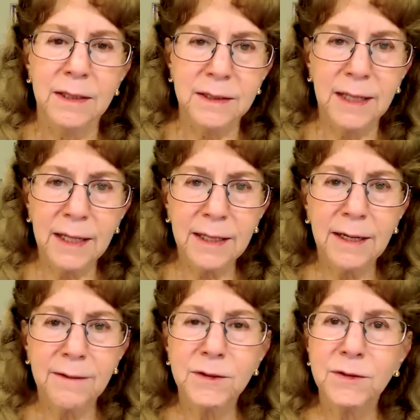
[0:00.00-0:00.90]
take
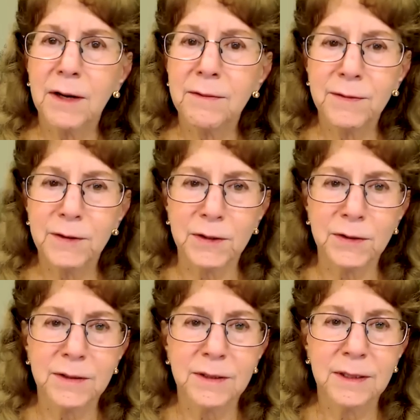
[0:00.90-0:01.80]
care of yourself
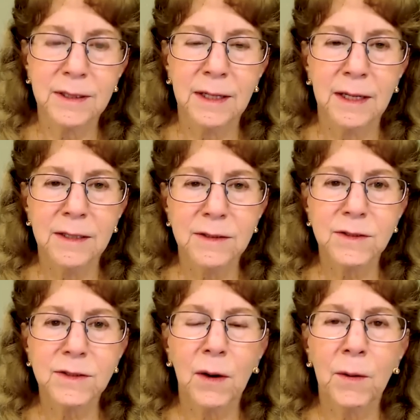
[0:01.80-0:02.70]
first.
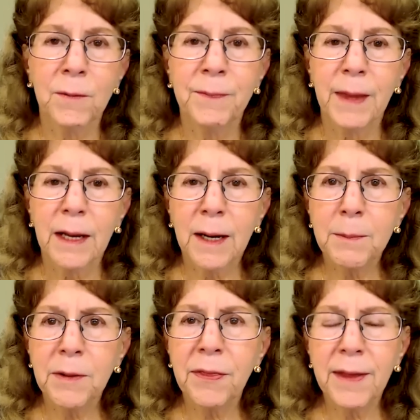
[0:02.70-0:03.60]
So a
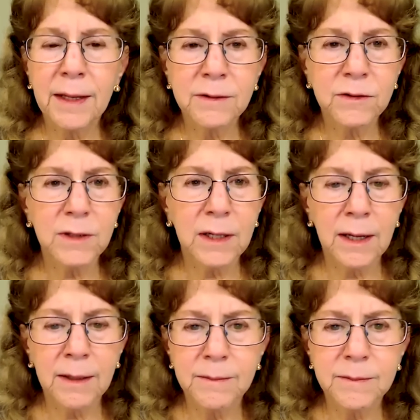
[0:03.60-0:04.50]
couple things,
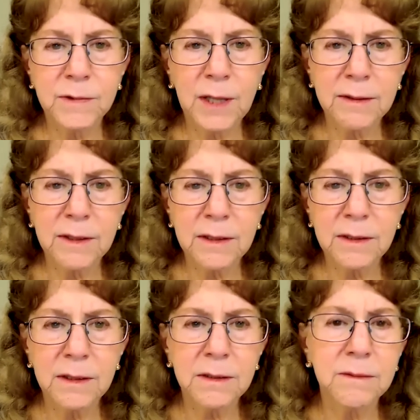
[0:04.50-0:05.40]

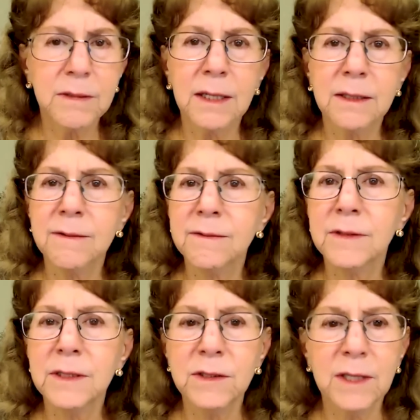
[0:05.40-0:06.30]
technical kind of
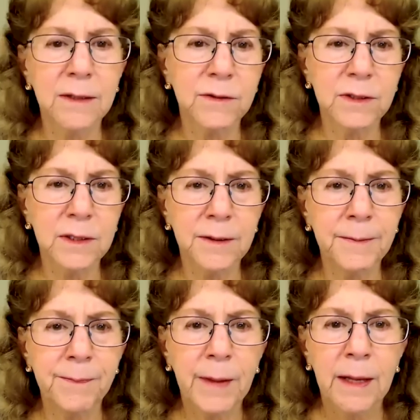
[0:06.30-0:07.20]
details
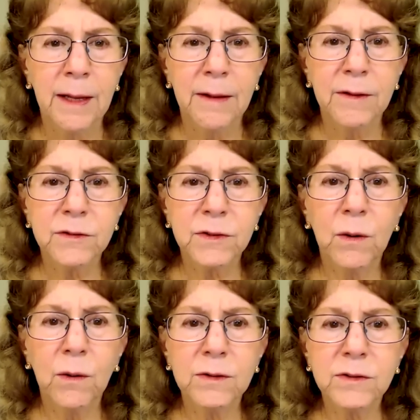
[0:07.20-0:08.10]
here. This
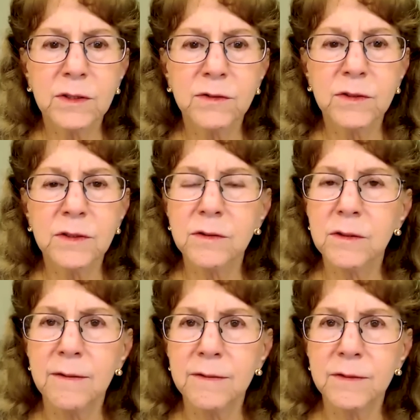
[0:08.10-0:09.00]
course consists
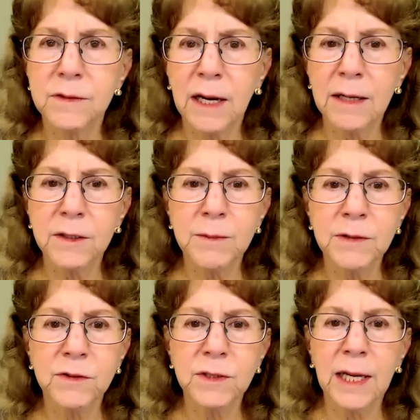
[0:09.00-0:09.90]
of
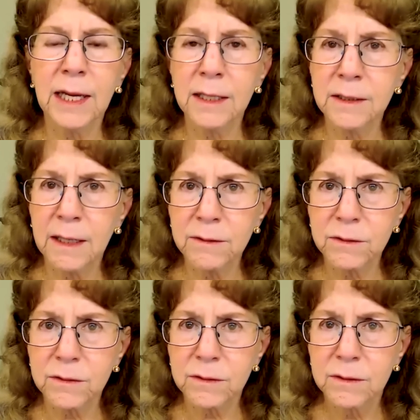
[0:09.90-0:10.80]
documents and
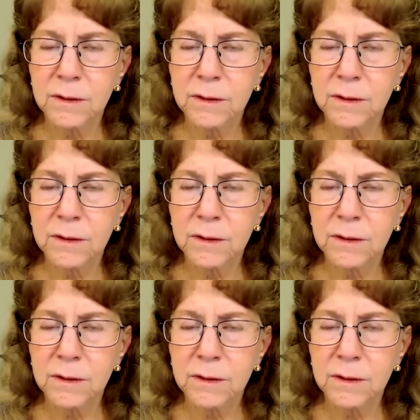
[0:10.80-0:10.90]
handouts,